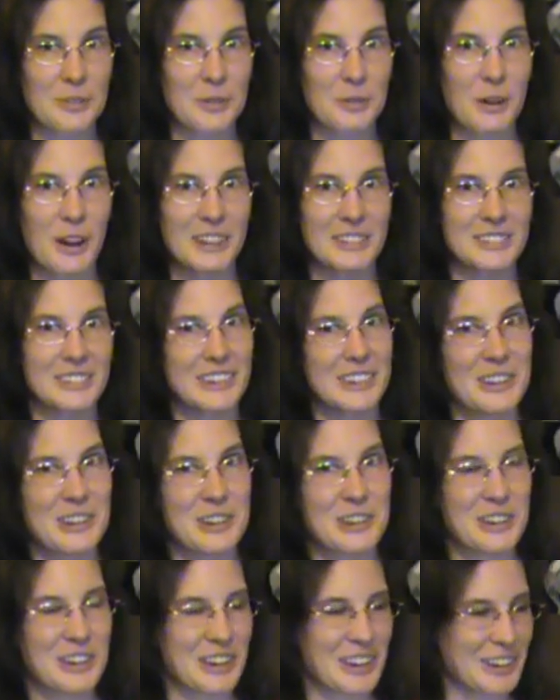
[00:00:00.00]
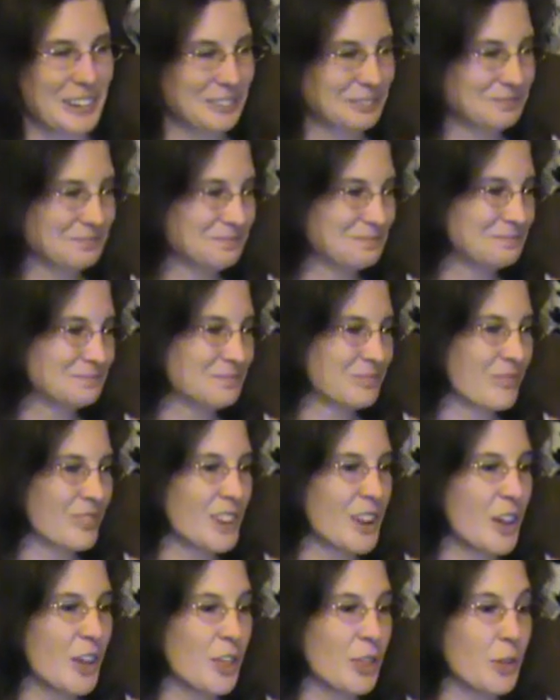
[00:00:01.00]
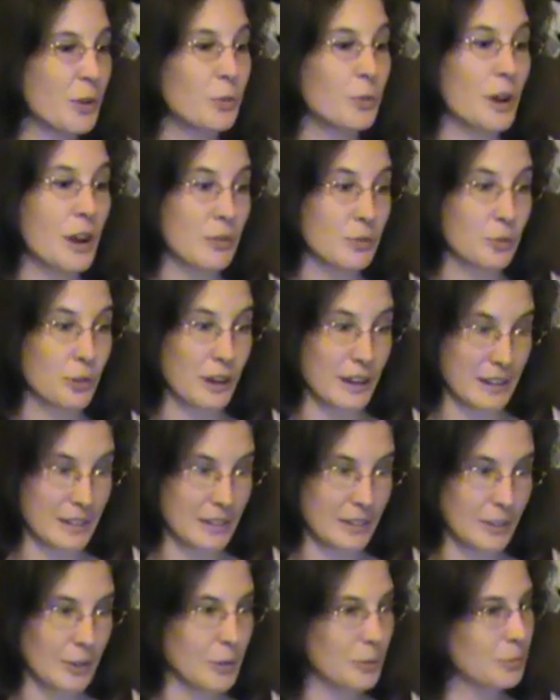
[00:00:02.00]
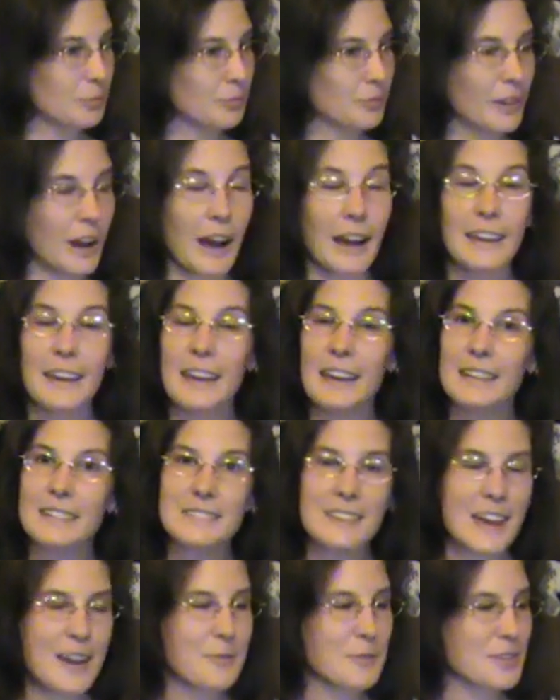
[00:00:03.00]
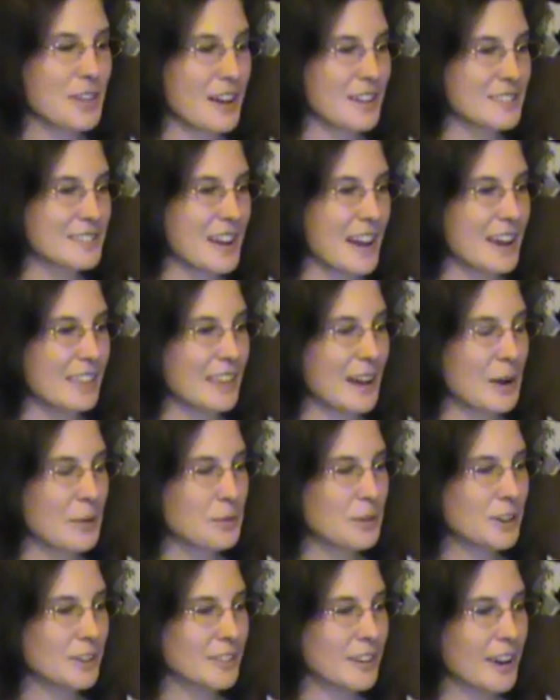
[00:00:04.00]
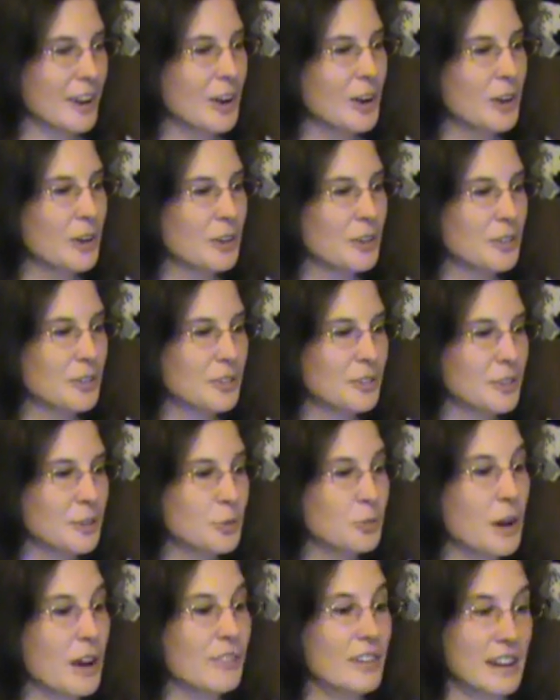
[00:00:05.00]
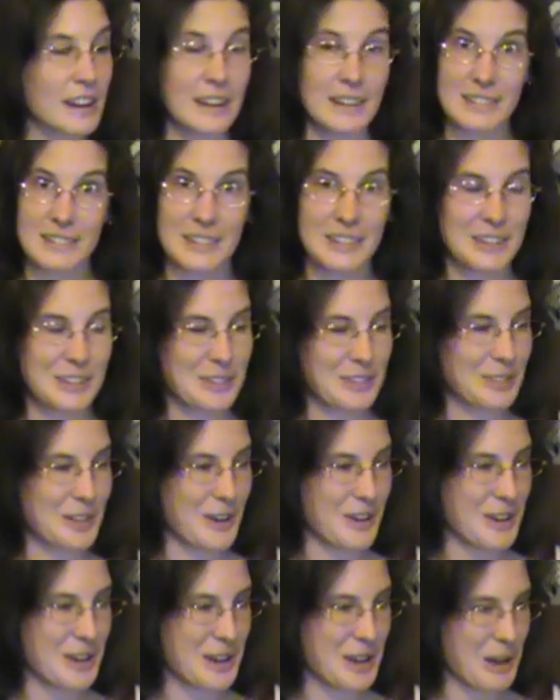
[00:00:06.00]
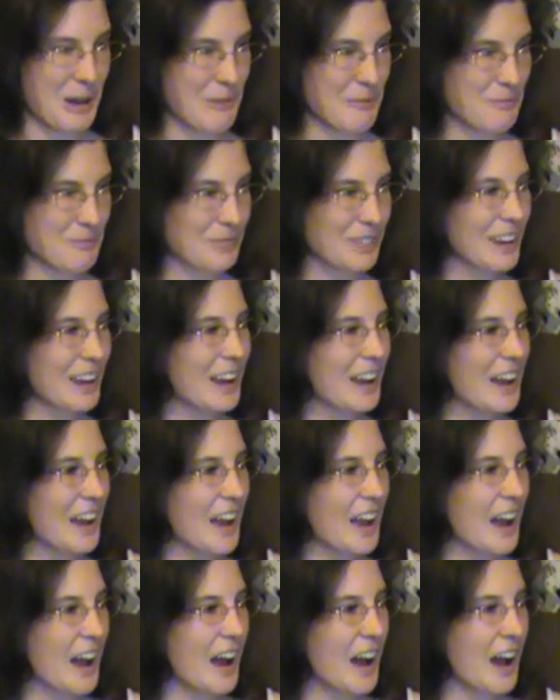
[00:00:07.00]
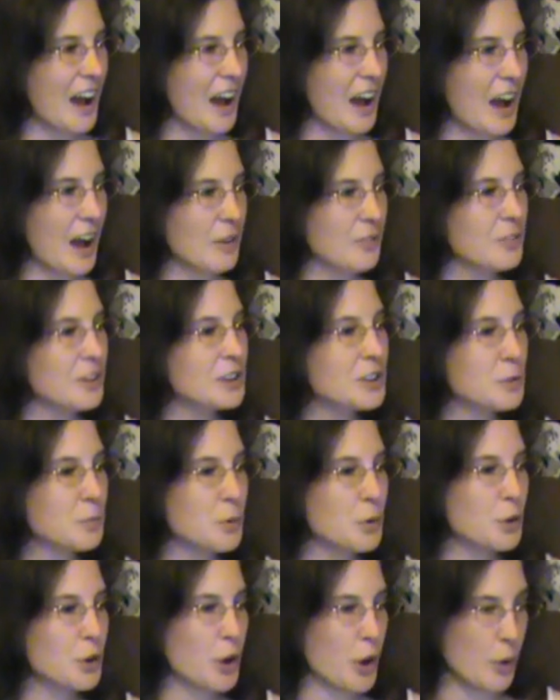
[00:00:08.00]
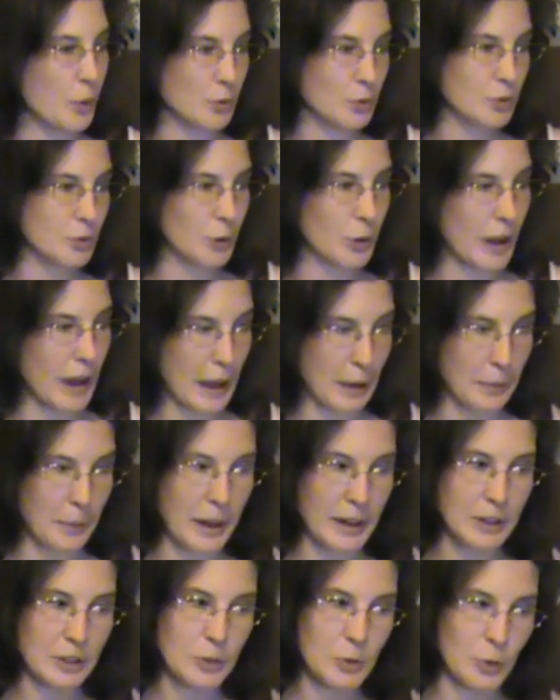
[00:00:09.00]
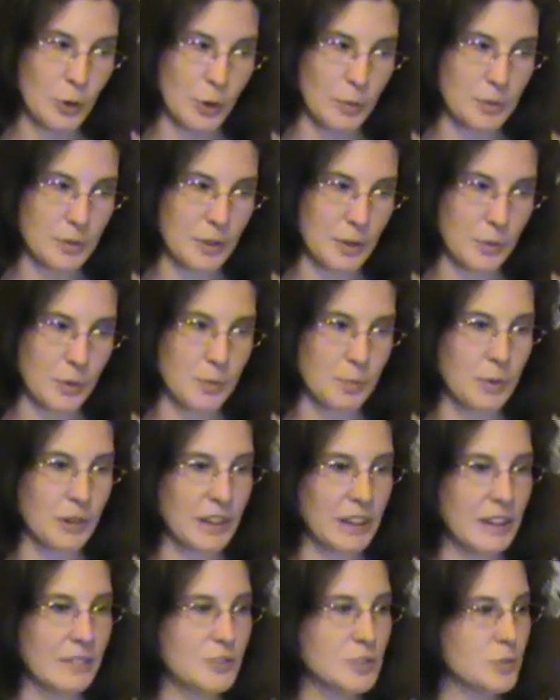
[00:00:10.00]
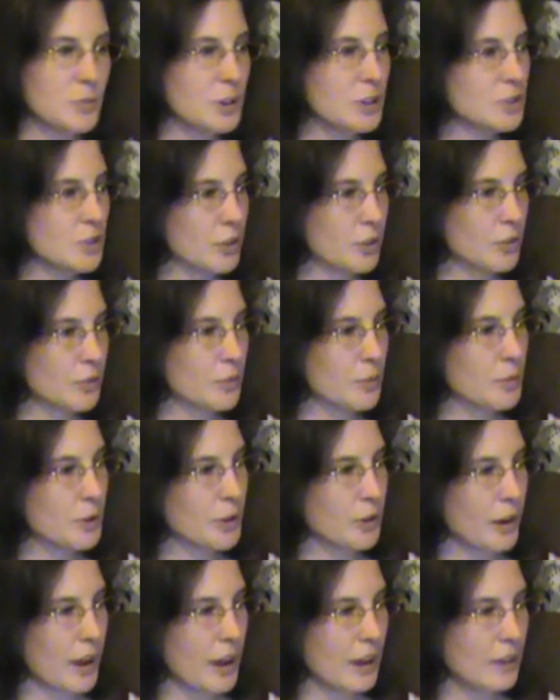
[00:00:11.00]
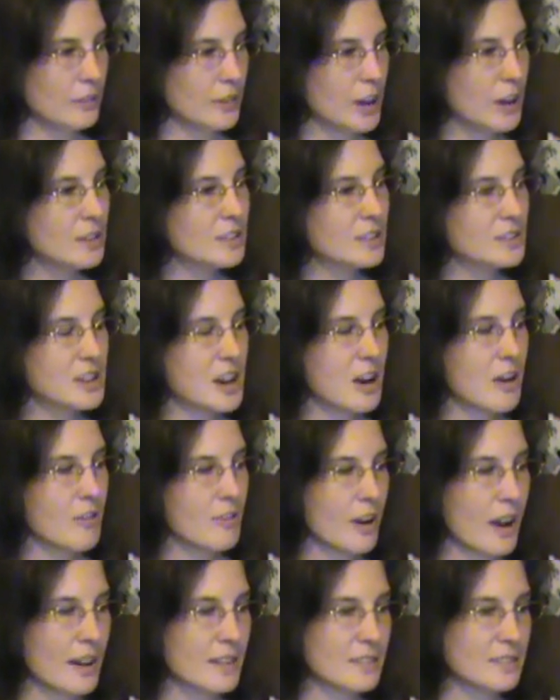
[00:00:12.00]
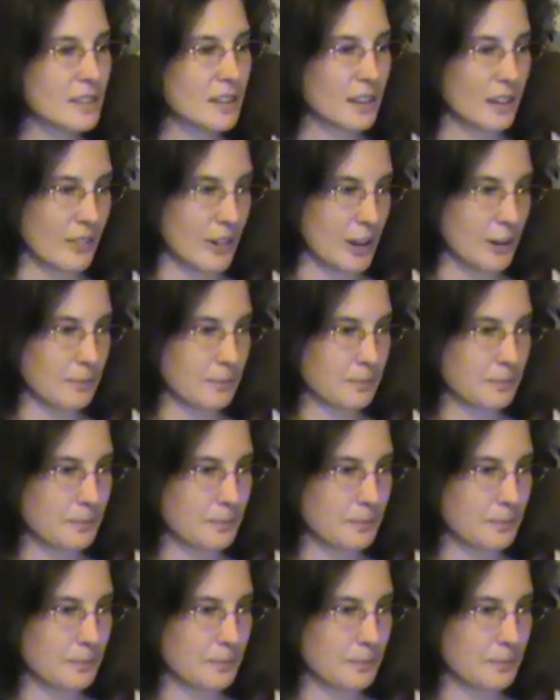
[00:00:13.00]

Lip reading: for watching. I know you are. The Reverend. I can't say it without saying that word. Revenant. There you go. A visible ghost or animated corpse that was believed to return from the grave to terrorize the living.